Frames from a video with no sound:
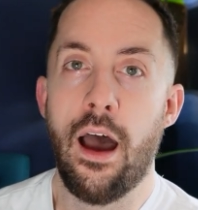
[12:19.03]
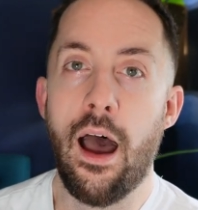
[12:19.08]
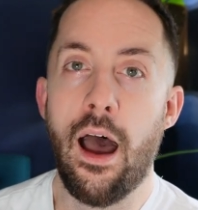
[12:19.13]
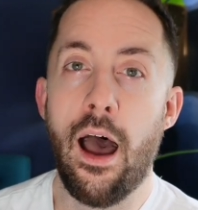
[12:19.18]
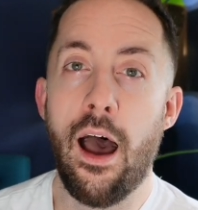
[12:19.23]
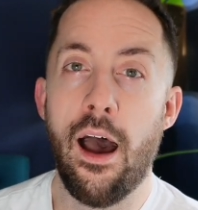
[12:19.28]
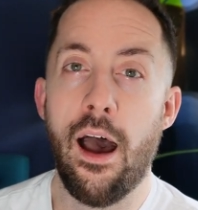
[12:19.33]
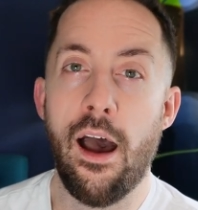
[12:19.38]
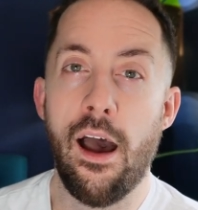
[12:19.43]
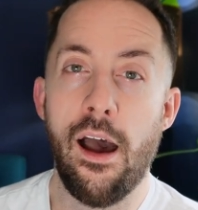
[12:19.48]

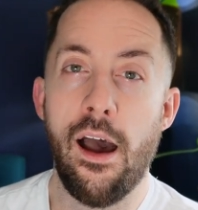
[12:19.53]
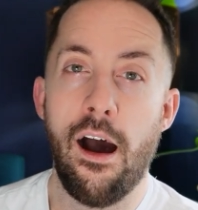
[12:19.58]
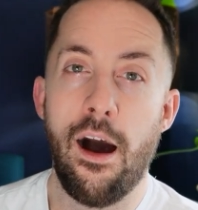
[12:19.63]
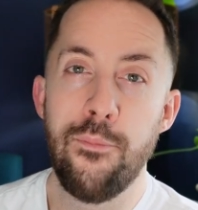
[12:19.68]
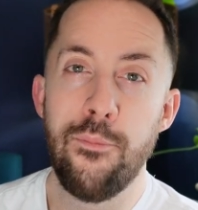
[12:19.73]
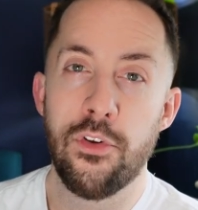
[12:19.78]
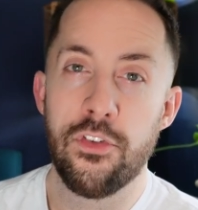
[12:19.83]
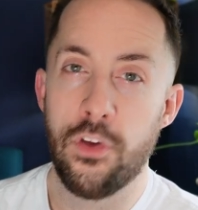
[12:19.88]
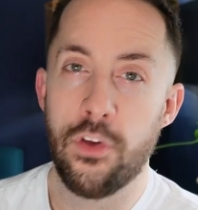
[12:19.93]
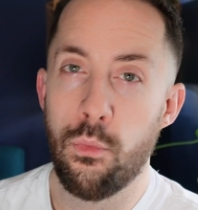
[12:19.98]

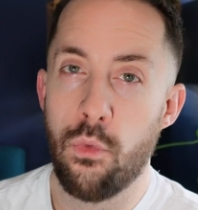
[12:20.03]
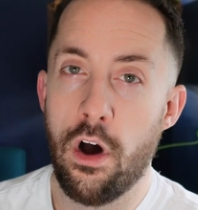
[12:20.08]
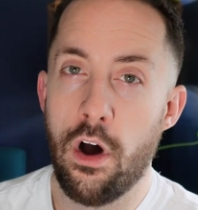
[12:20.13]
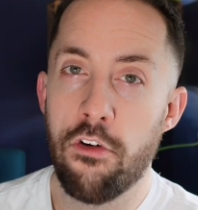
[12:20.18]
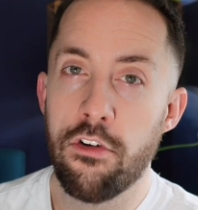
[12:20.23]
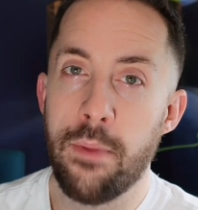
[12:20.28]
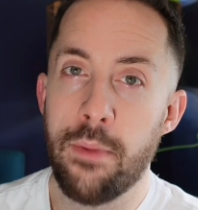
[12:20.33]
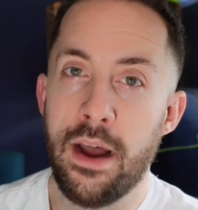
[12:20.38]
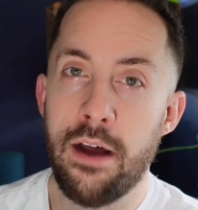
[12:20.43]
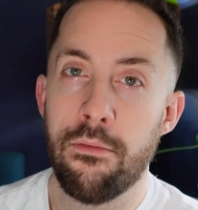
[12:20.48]
I'm not so
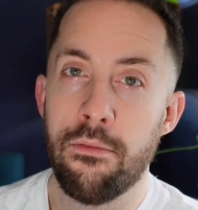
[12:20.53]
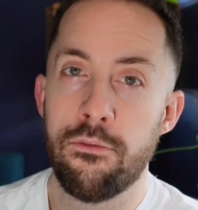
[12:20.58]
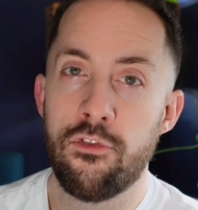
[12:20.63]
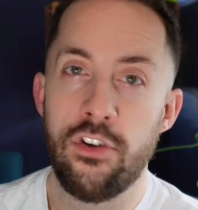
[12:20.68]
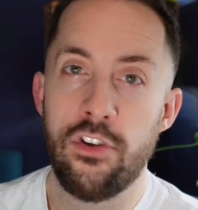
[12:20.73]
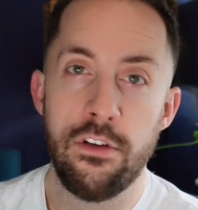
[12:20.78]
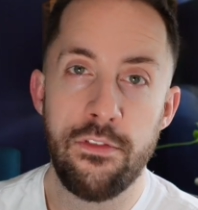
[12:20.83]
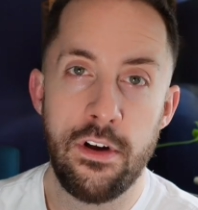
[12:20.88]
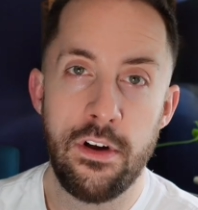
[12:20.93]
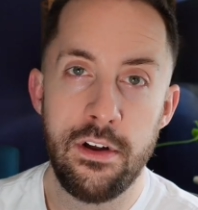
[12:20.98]
wild about
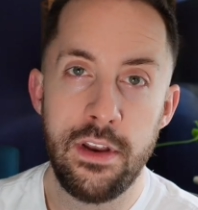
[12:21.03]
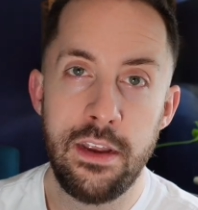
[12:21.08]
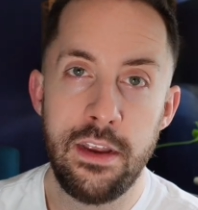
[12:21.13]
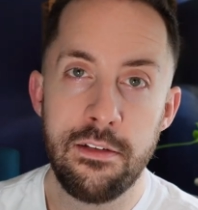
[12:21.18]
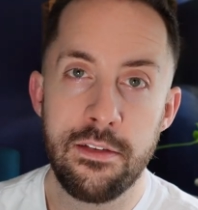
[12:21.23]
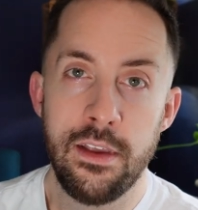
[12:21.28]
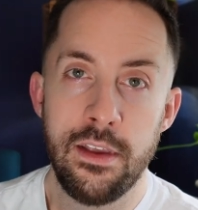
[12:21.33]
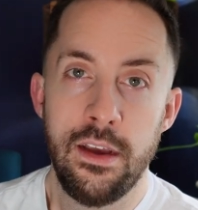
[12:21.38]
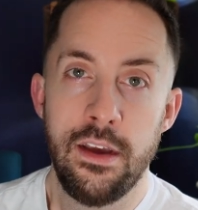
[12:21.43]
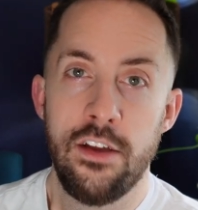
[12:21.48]

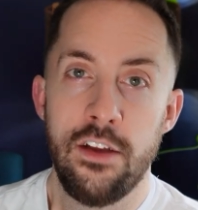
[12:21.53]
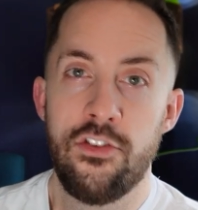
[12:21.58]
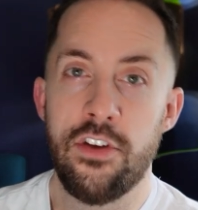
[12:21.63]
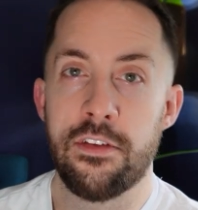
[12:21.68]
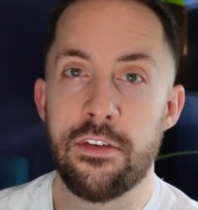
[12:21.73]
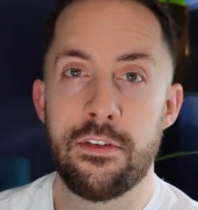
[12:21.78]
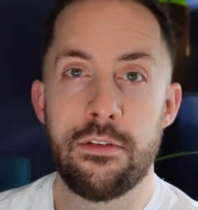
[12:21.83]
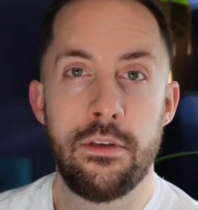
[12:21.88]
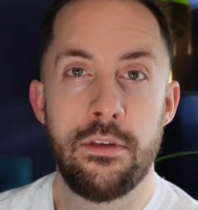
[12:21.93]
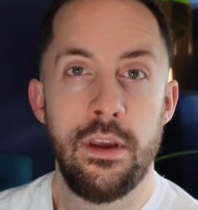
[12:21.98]
Giovanni's,
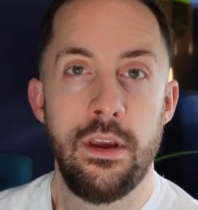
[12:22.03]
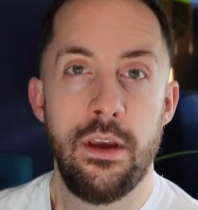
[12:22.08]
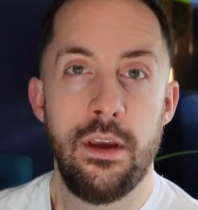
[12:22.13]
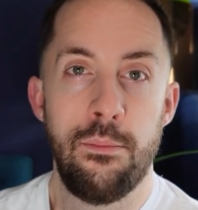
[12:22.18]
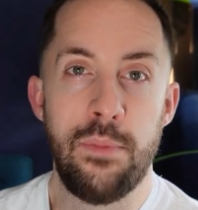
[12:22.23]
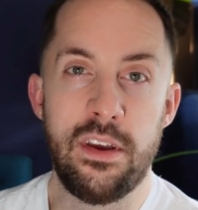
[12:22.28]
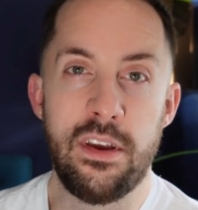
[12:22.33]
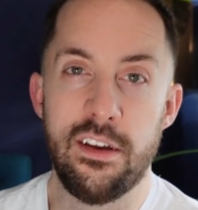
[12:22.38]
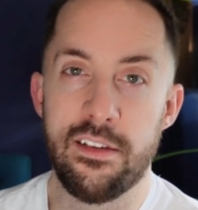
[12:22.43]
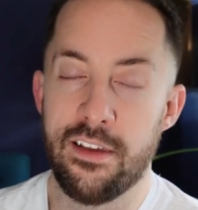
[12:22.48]
just
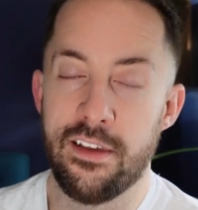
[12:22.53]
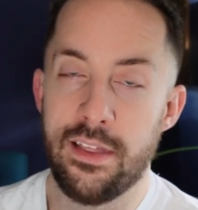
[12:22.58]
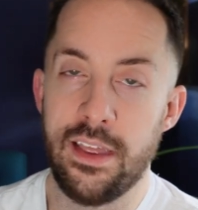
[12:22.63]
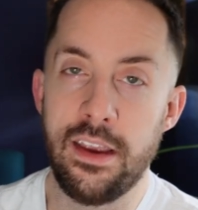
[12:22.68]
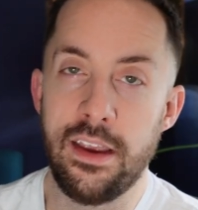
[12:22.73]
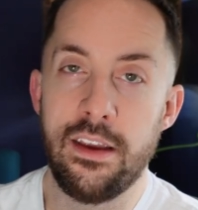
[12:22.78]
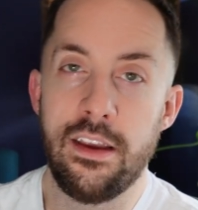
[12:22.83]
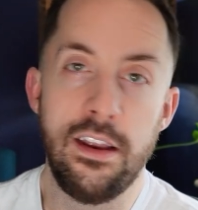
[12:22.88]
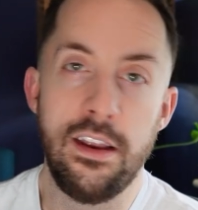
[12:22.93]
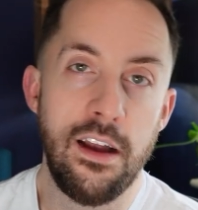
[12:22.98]
because I
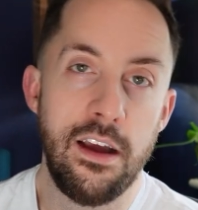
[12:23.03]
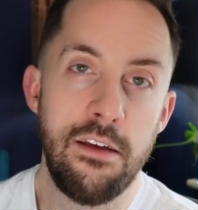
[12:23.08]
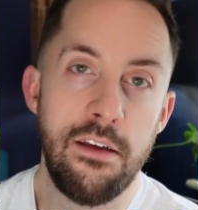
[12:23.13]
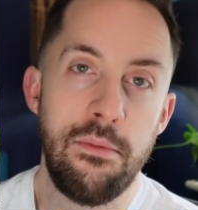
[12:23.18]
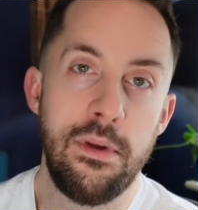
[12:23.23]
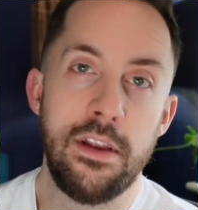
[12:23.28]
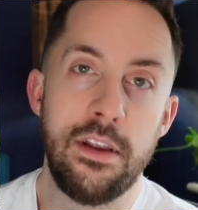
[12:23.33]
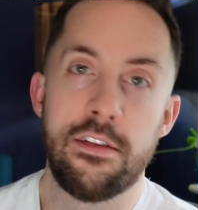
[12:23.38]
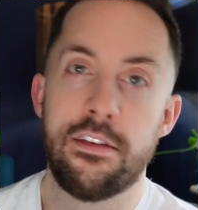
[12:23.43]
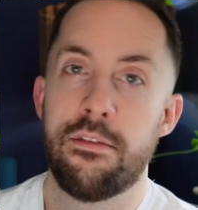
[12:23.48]
think,
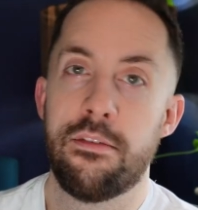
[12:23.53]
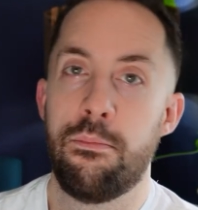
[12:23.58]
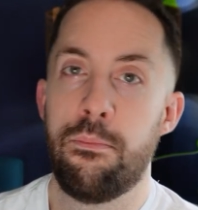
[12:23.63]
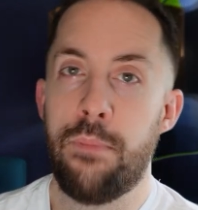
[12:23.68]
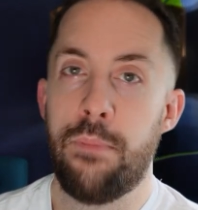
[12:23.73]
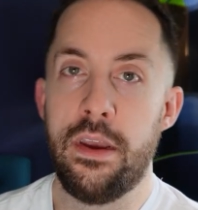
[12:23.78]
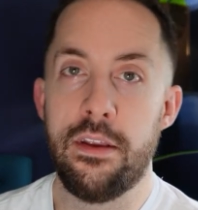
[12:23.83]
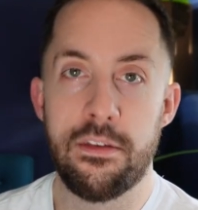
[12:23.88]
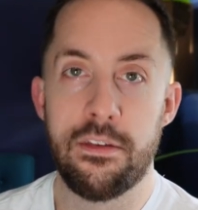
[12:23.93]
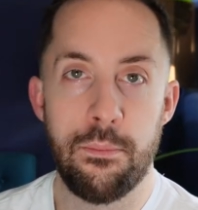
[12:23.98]
it's
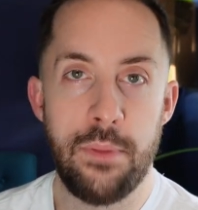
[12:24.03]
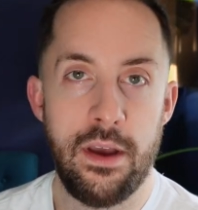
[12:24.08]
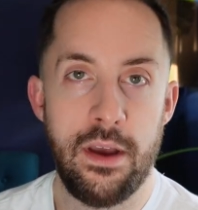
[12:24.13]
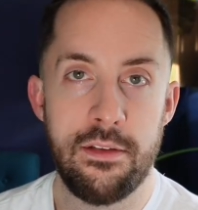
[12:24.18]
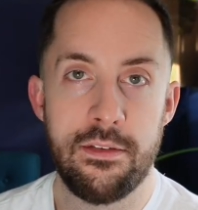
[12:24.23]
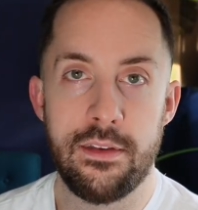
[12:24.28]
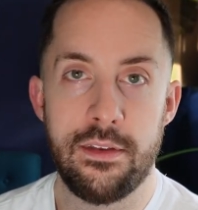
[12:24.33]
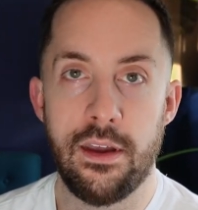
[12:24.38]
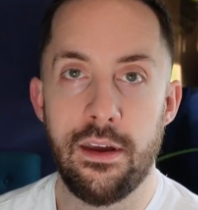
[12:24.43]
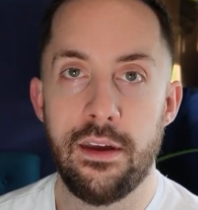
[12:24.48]
pizza
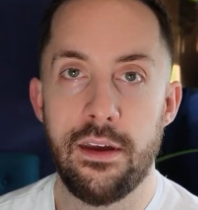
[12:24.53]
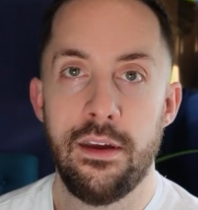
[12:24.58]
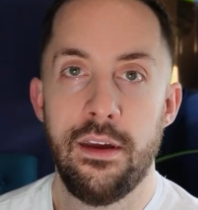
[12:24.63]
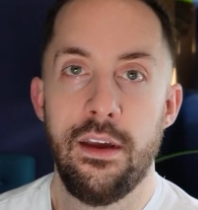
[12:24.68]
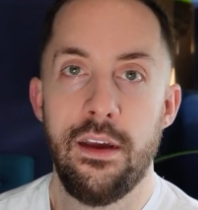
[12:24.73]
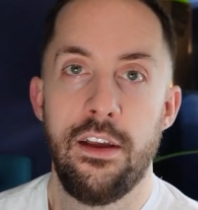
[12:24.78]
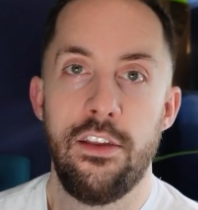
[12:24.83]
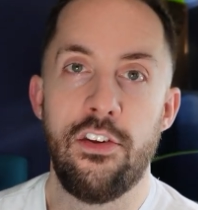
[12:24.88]
pasta.